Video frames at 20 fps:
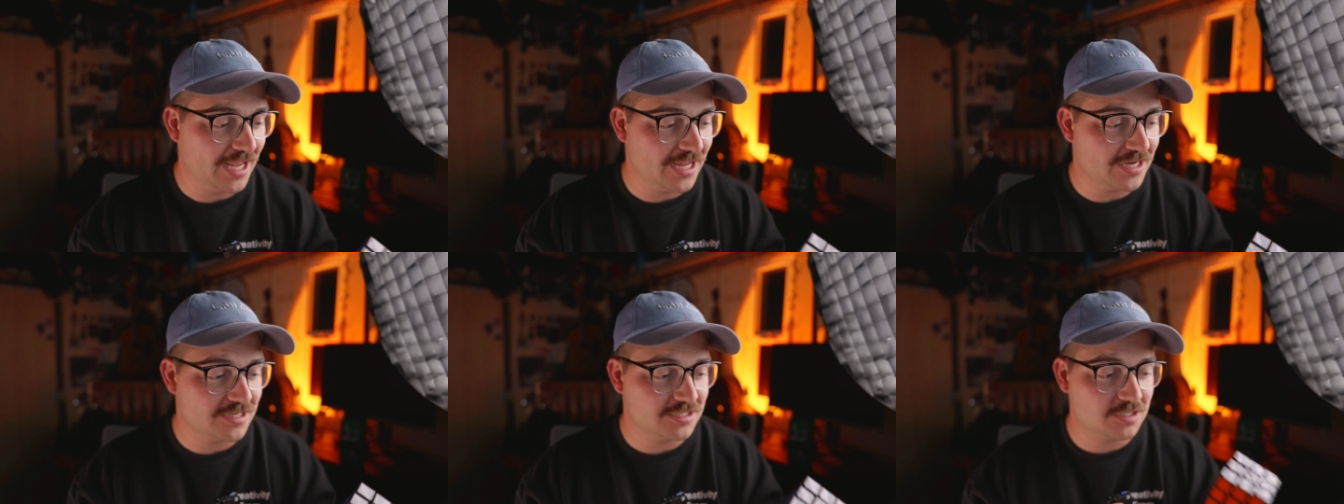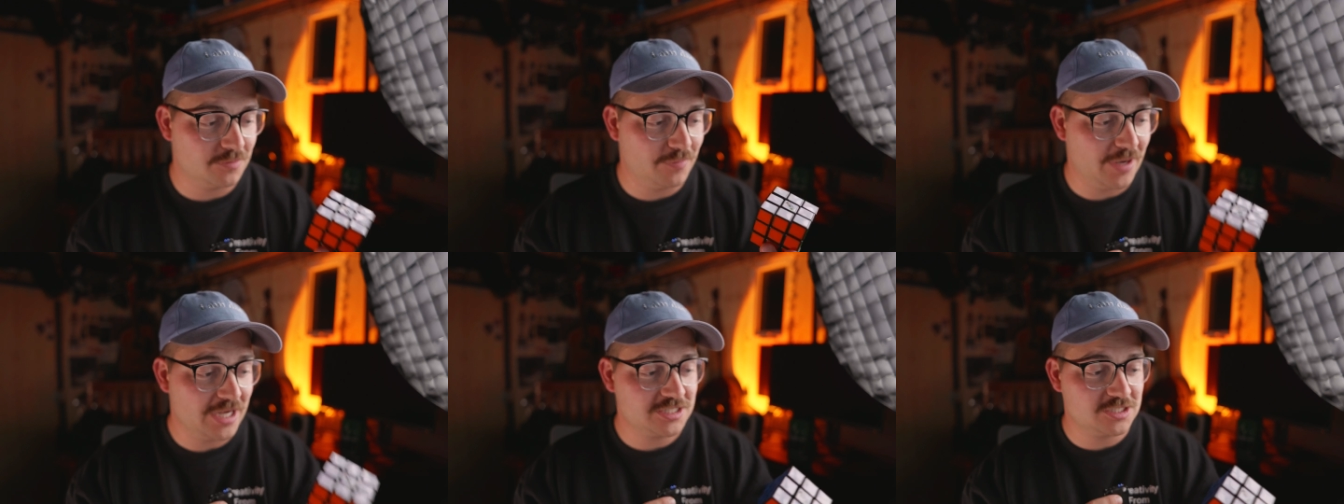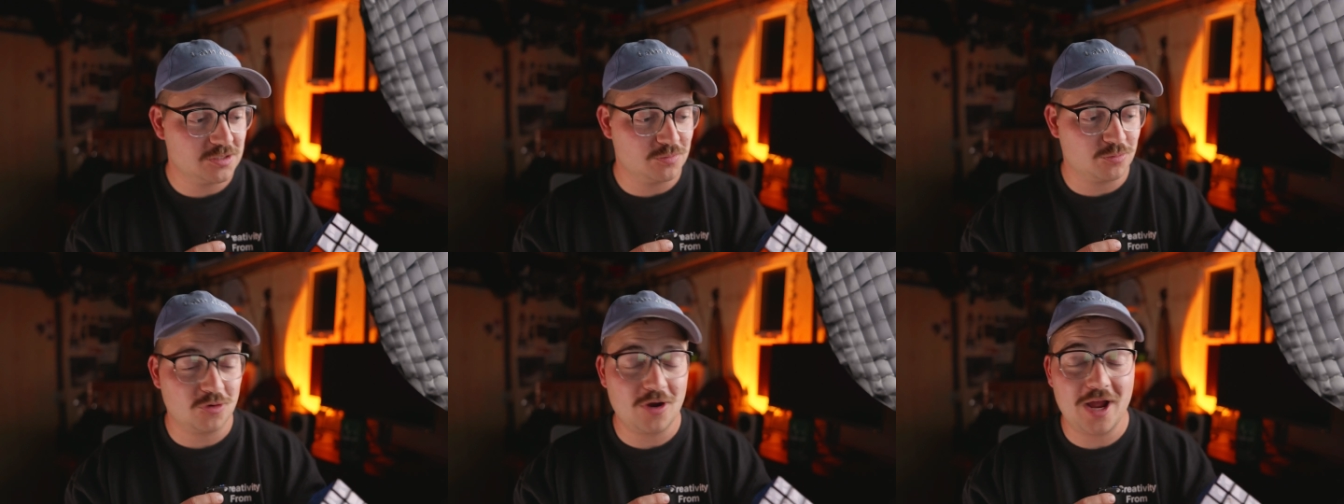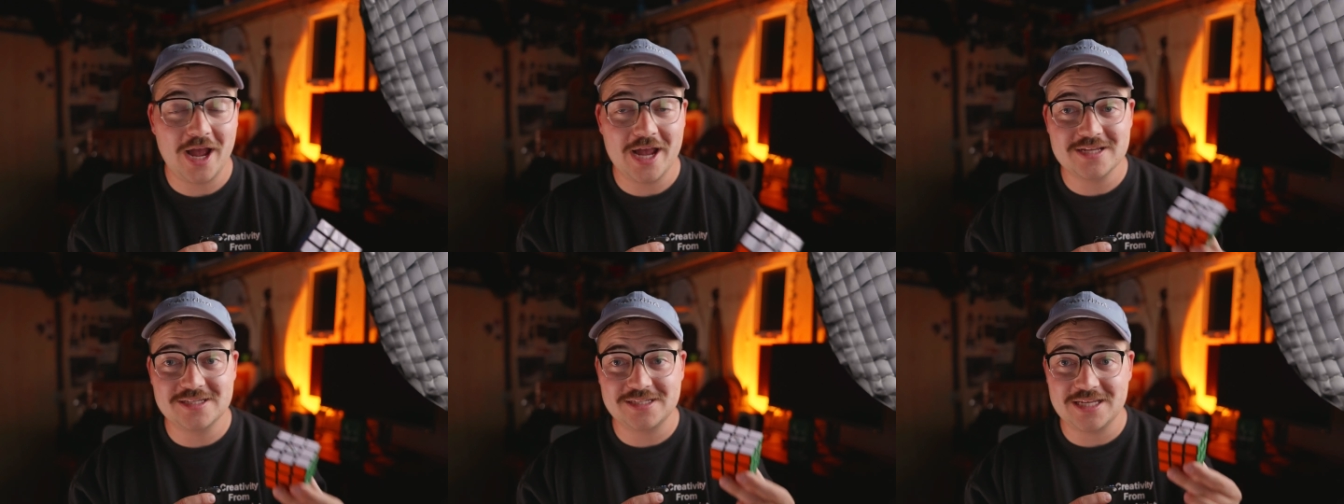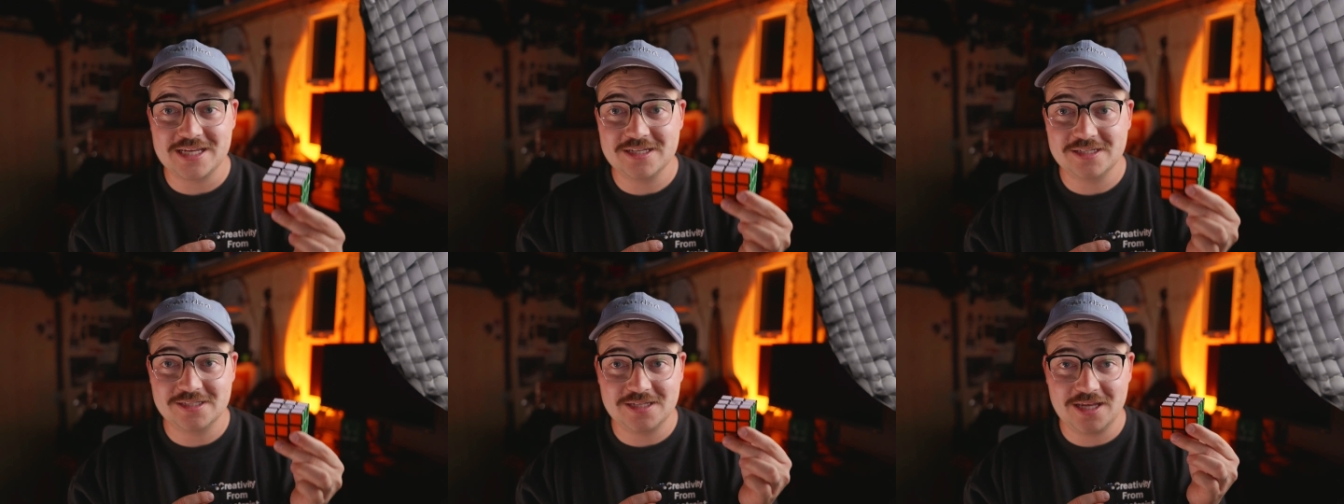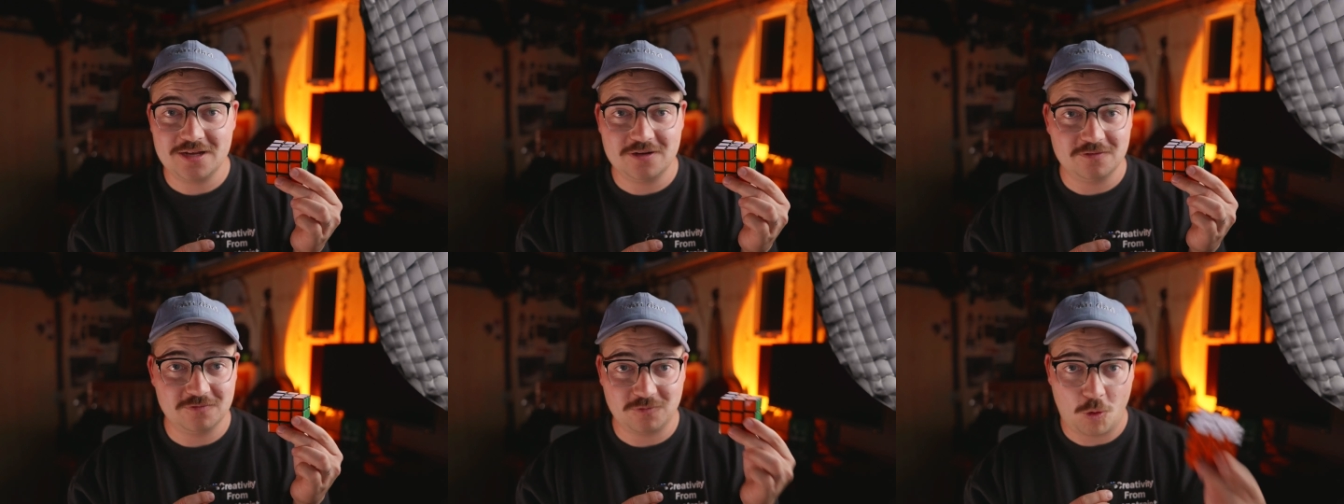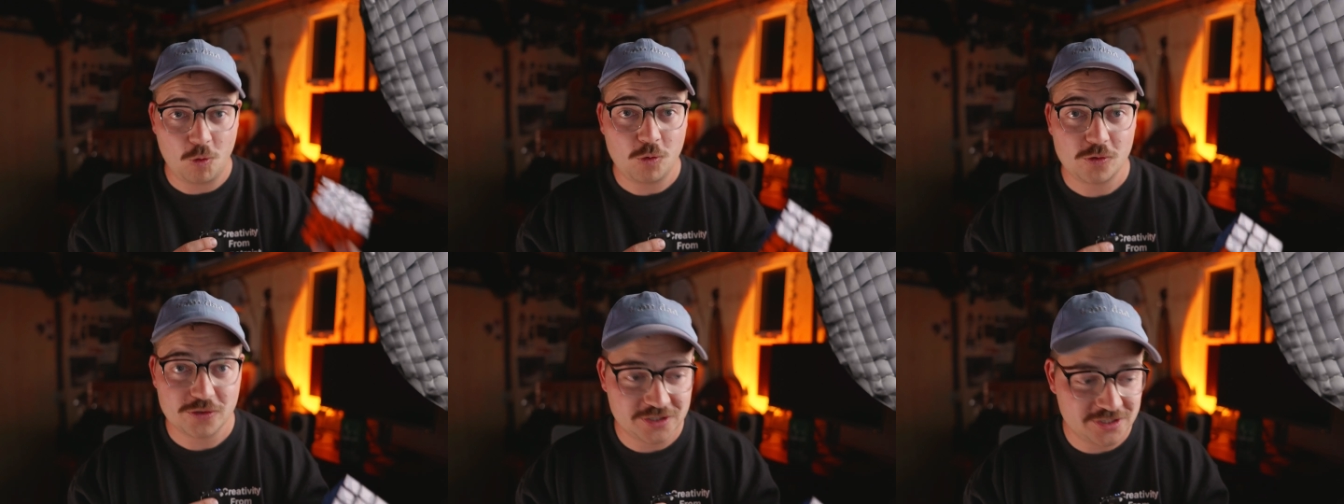and to my surprise he said of
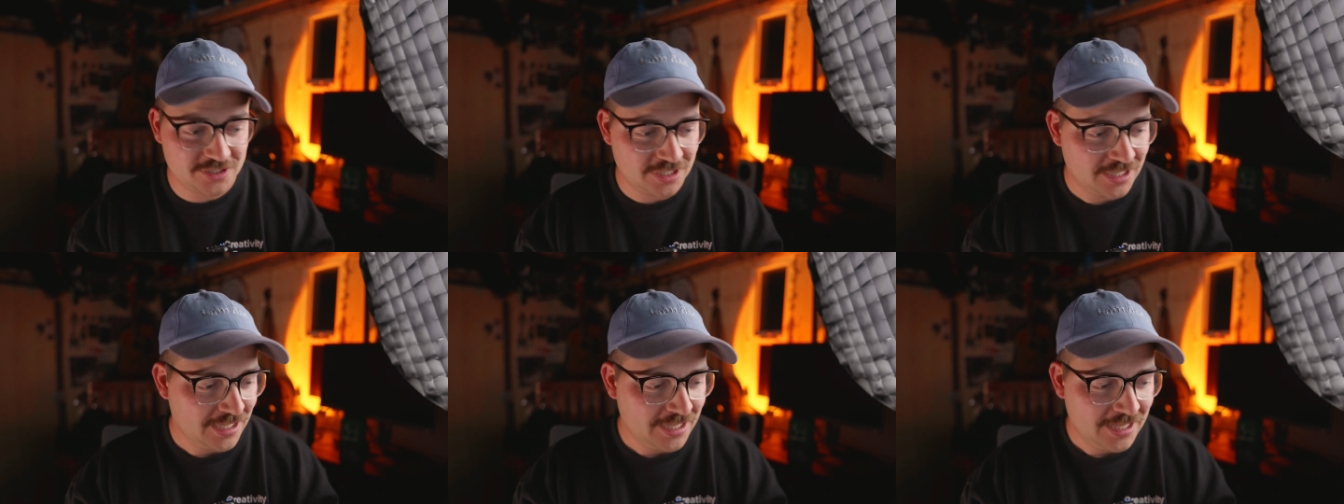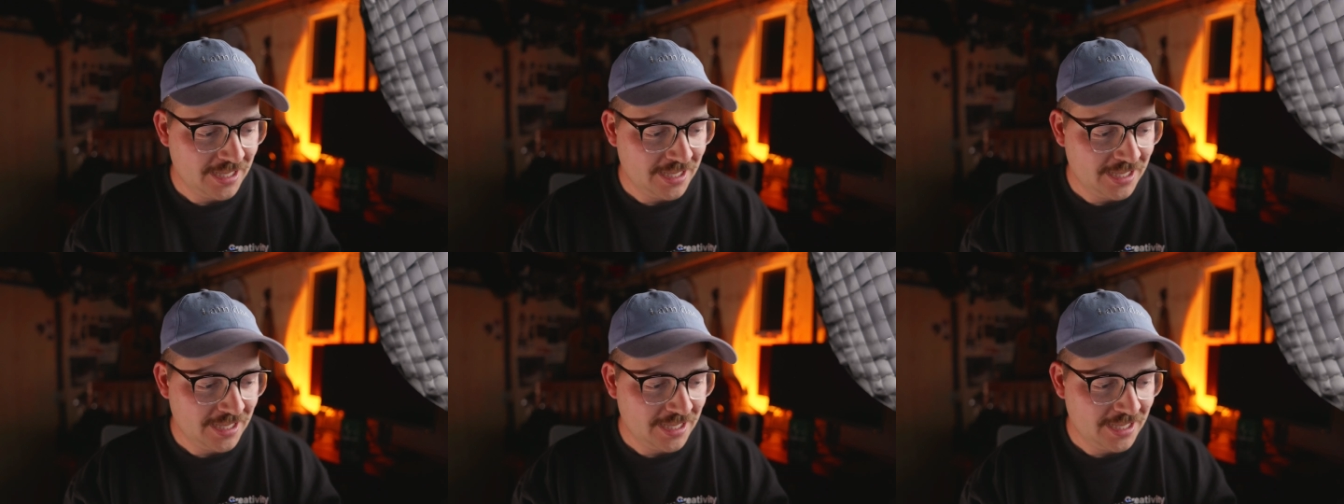course.